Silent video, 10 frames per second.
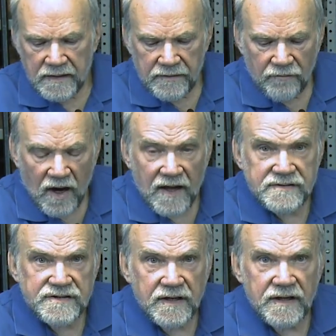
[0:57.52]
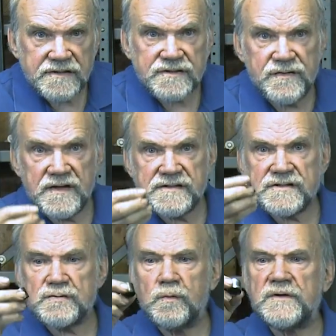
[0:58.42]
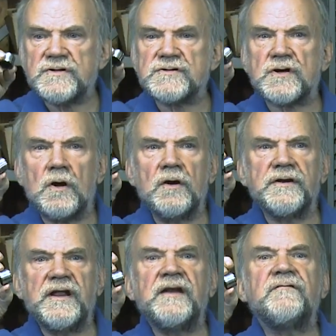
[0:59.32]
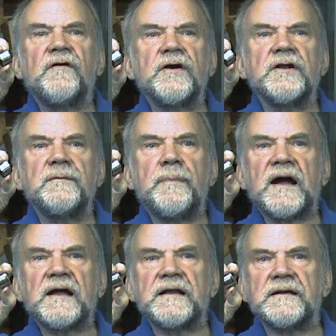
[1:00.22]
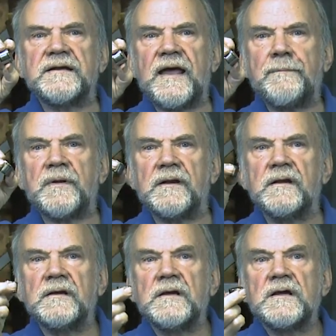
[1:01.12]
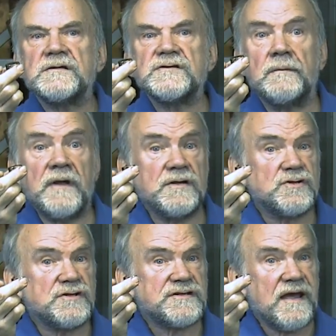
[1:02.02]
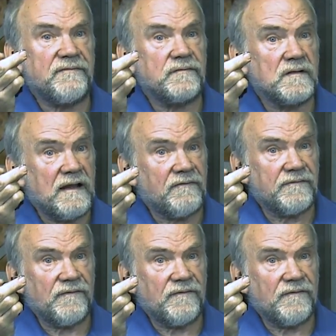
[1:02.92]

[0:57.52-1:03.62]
It rides against this, which is called an inverted bucket tappet. Some engines have lever